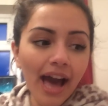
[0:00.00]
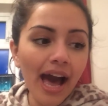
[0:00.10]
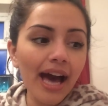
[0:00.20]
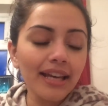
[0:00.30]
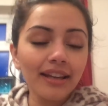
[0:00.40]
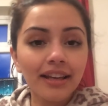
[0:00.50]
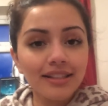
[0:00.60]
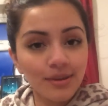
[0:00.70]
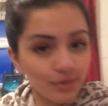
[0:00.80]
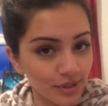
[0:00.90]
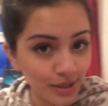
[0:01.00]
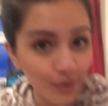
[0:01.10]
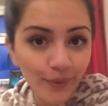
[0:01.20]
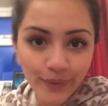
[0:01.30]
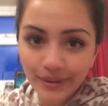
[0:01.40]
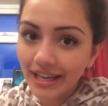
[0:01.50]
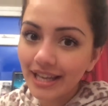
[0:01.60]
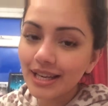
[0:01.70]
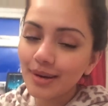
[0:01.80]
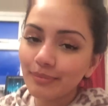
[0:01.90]
And I guess I will see you all
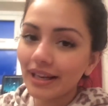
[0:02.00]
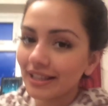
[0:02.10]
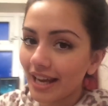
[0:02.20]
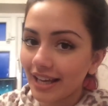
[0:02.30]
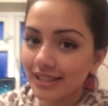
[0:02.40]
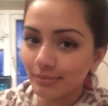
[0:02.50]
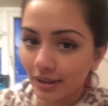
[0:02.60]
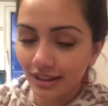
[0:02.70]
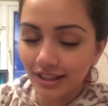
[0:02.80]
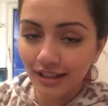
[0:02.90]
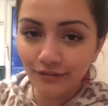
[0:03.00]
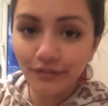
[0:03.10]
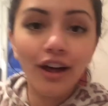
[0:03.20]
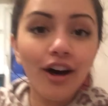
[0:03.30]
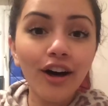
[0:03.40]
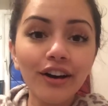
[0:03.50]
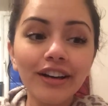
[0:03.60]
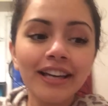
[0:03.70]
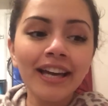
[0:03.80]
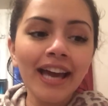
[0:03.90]
in my next monthly vlog.